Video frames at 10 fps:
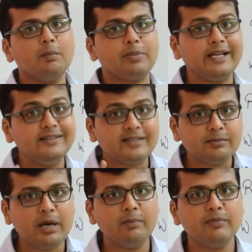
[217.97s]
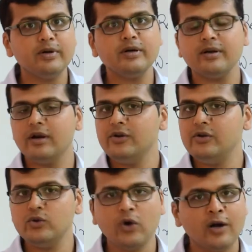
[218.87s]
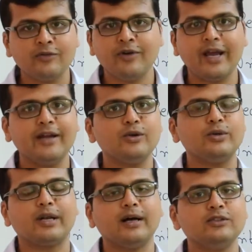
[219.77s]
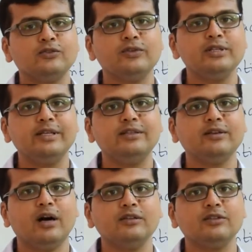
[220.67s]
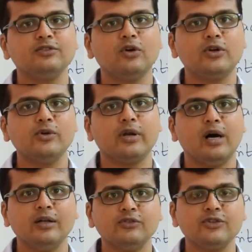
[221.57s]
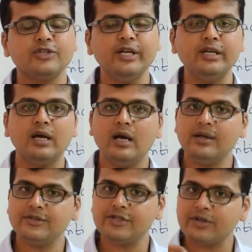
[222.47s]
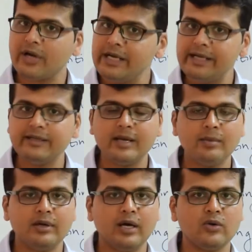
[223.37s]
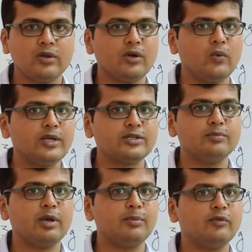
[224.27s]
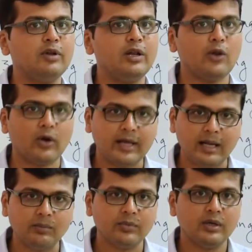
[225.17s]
Please remember, do not forget to transfer these answers onto your answer sheet. Just writing them down on the question paper will not help.